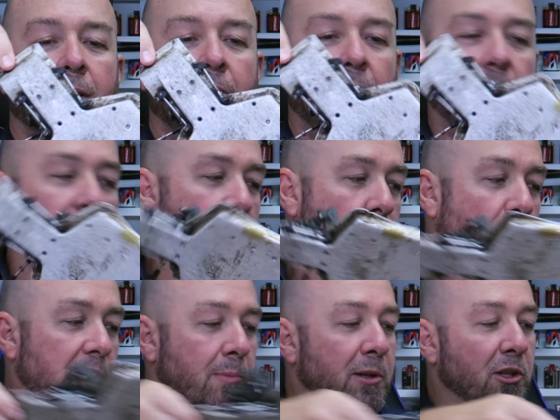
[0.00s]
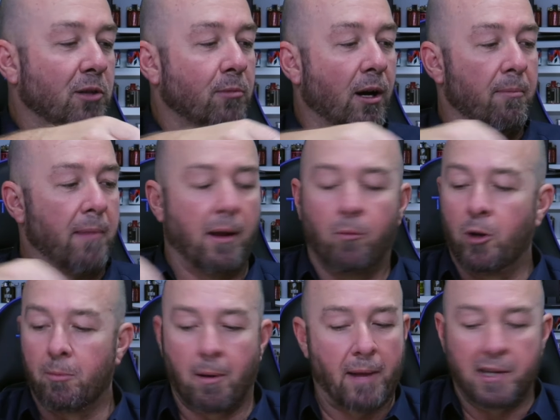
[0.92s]
oh, you watch me do
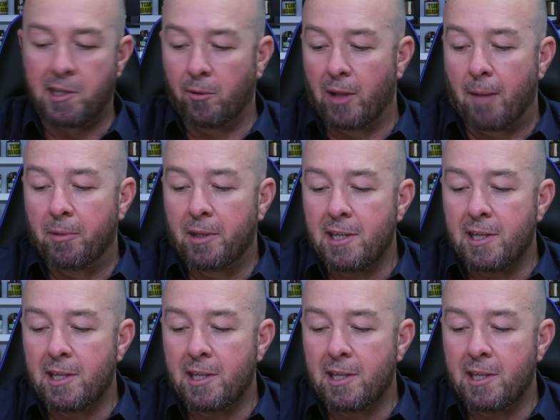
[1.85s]
work my magic with that. But